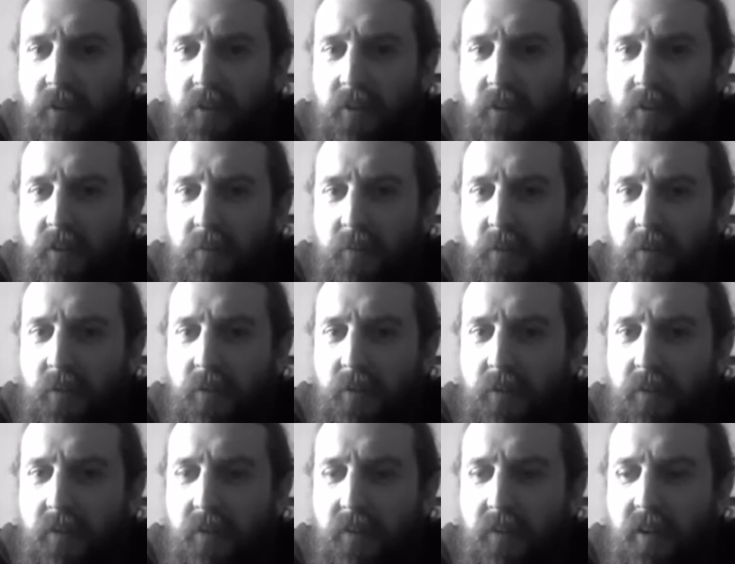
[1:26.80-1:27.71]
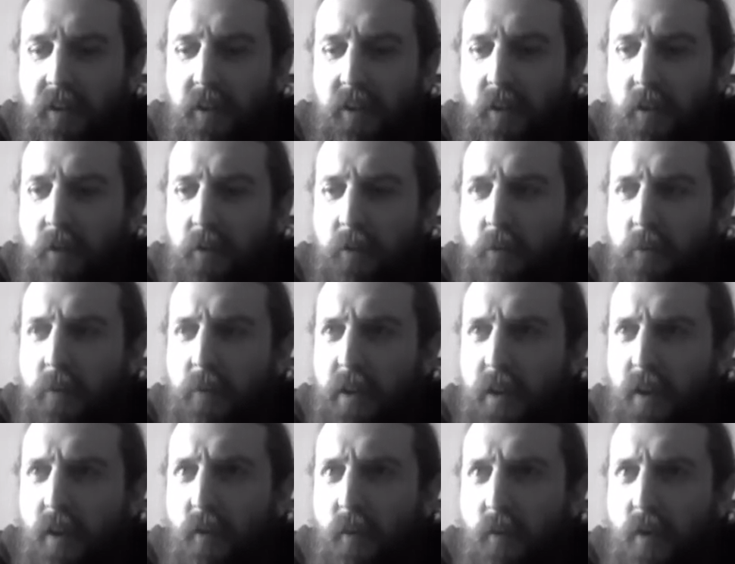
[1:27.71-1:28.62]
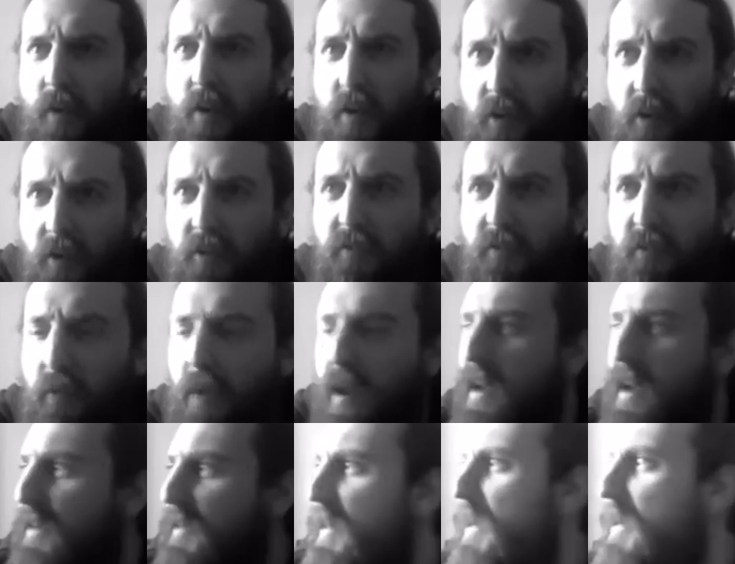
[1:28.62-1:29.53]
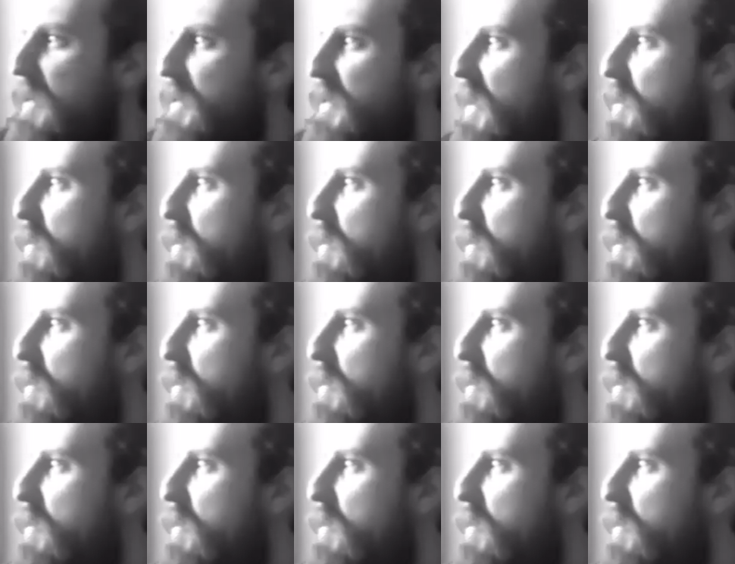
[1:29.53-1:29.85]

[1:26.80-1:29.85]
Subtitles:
But it could be a lot worse. The way I see it is it could be a